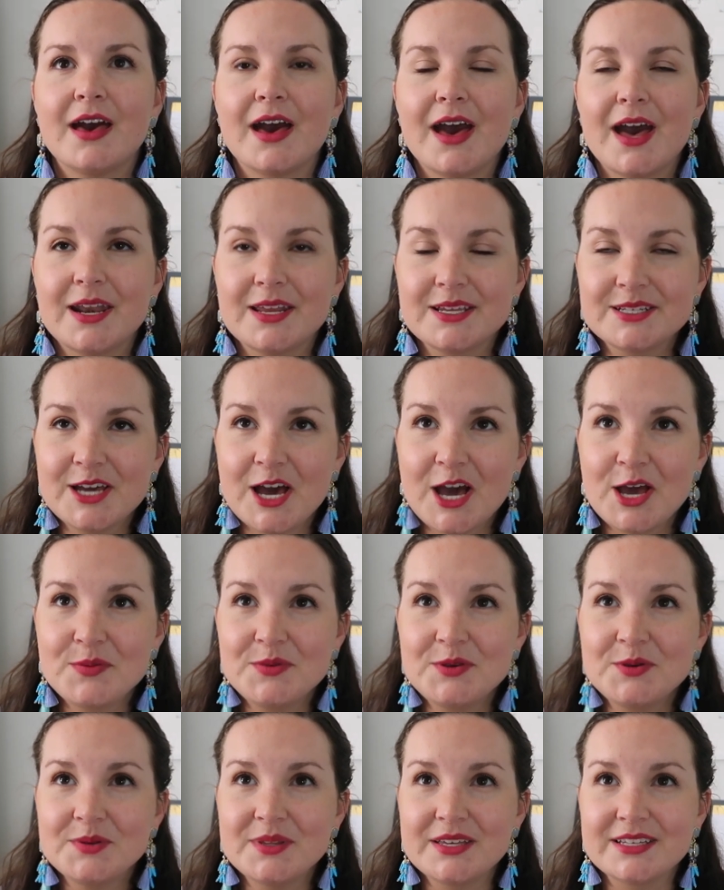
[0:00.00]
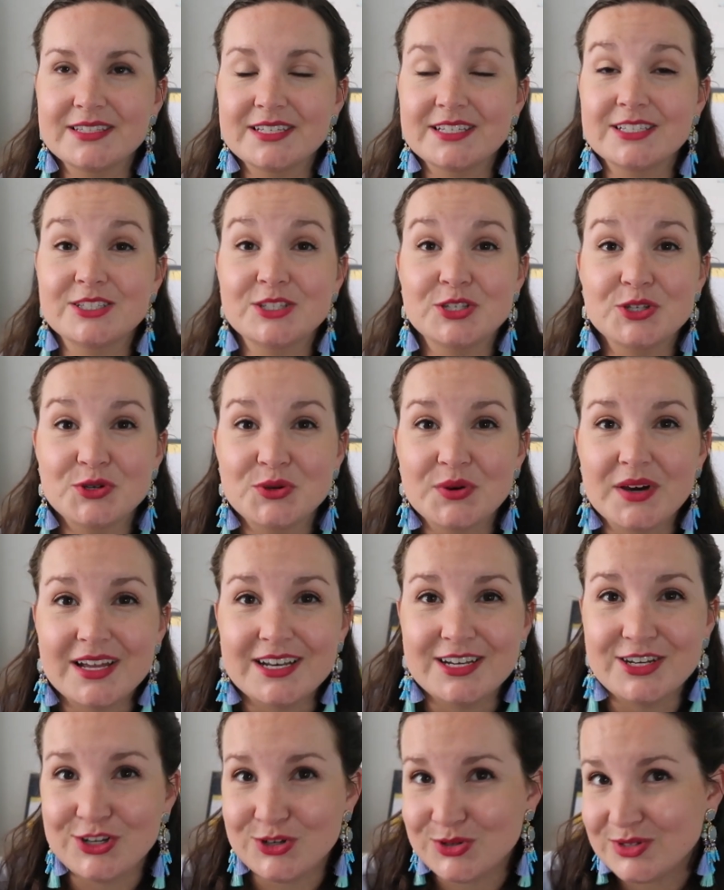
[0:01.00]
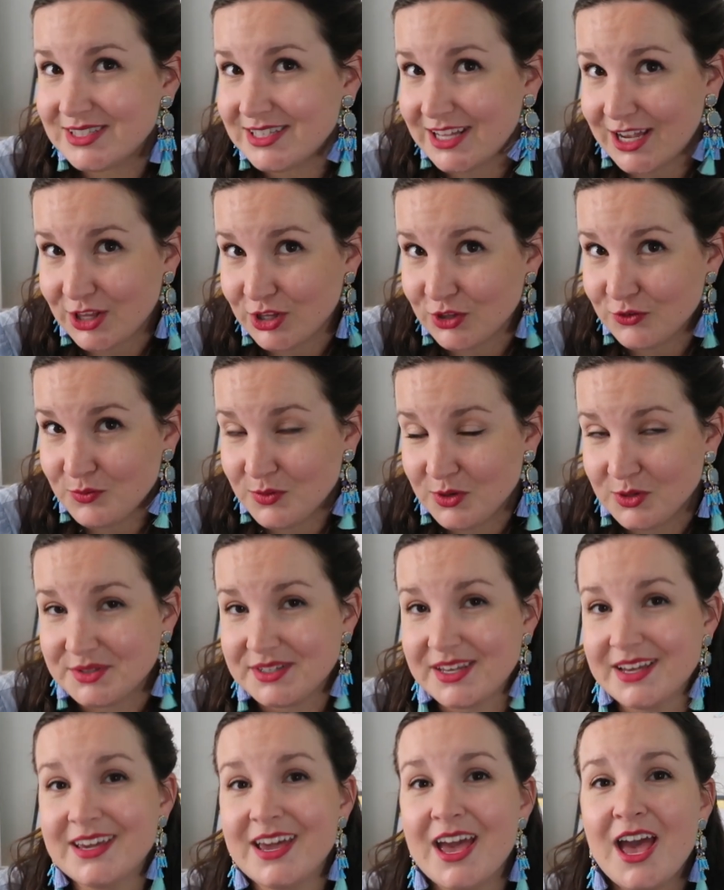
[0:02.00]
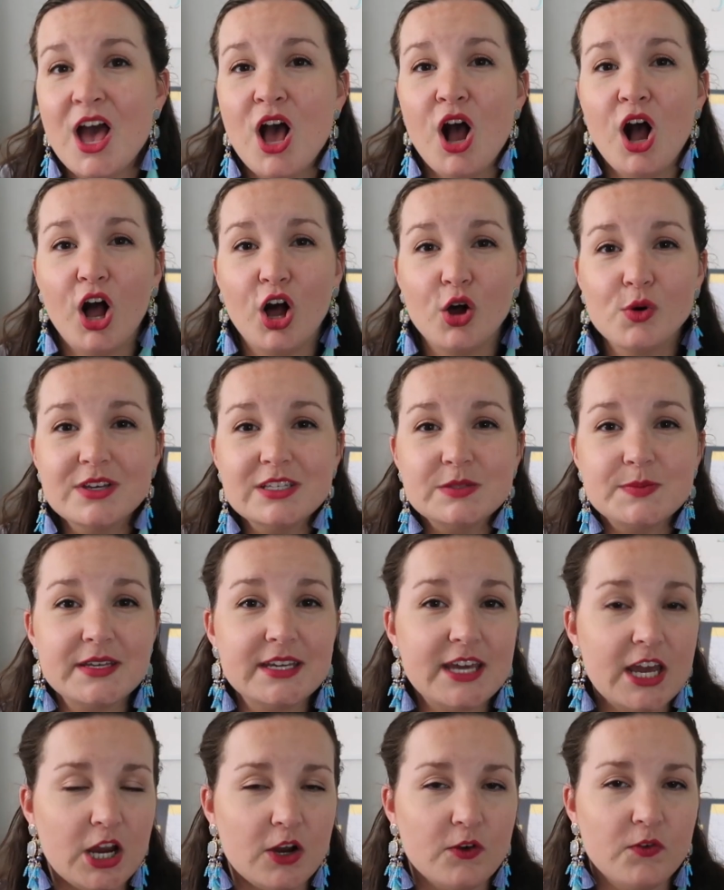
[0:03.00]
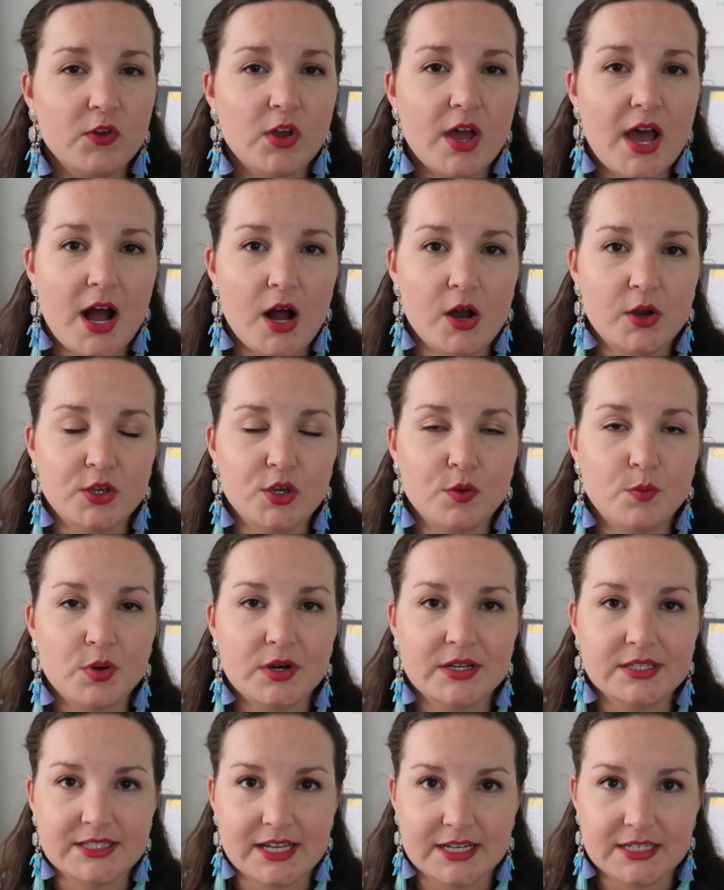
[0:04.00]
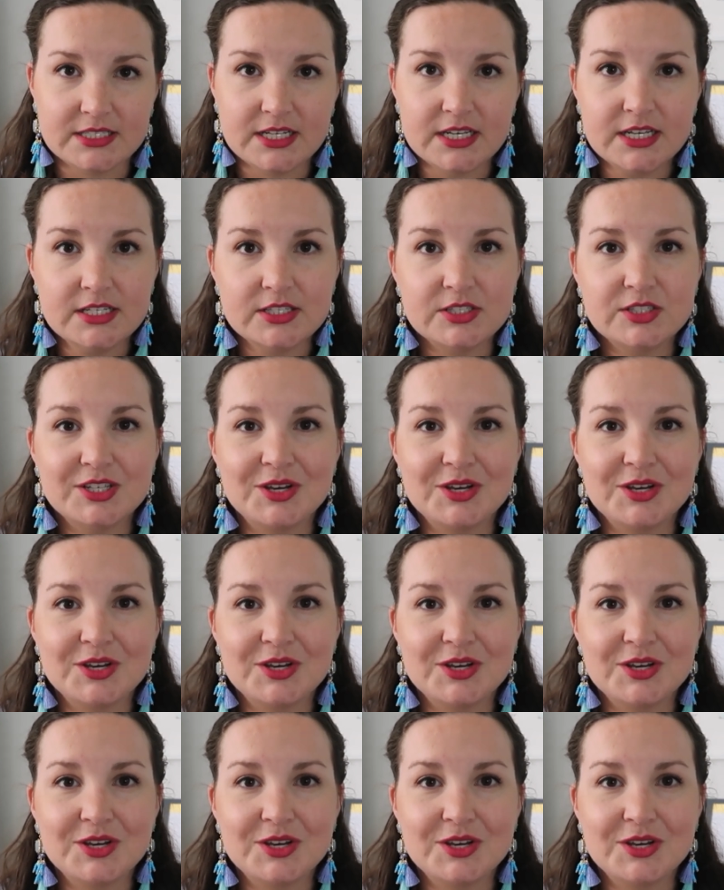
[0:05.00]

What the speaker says: anytime you listen to a new style of music, always be careful how you present it.